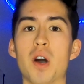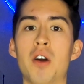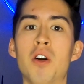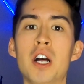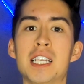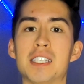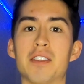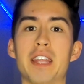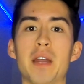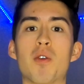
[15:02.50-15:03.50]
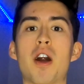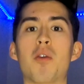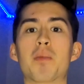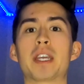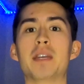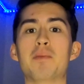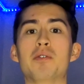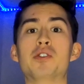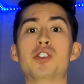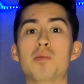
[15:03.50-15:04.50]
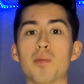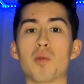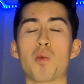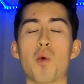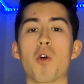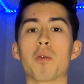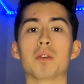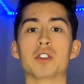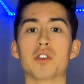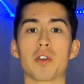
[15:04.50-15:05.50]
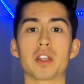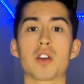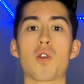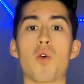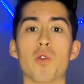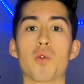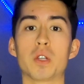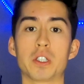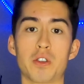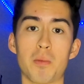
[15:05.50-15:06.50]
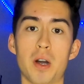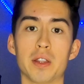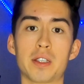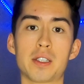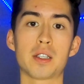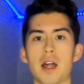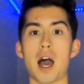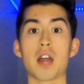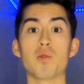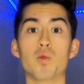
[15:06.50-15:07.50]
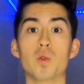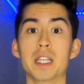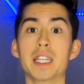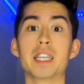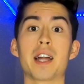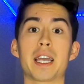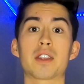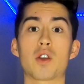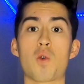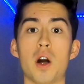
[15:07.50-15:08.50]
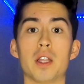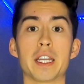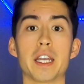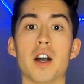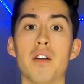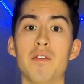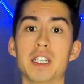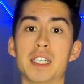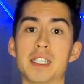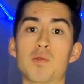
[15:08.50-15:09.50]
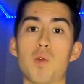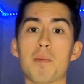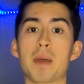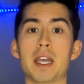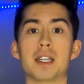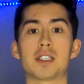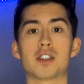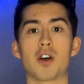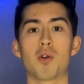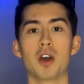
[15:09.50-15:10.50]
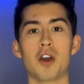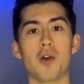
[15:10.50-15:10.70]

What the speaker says: well, so they will help keep you super warm during the colder winter months. I really like the quality of these sweatpants, so